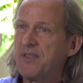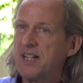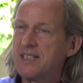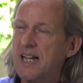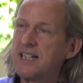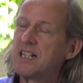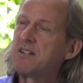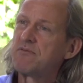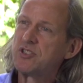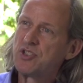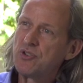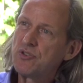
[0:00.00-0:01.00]
is actually
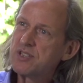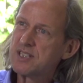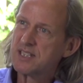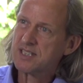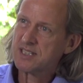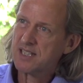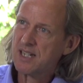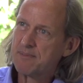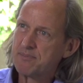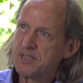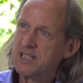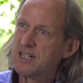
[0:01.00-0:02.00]
reduce this
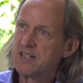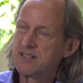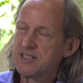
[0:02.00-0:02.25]
particular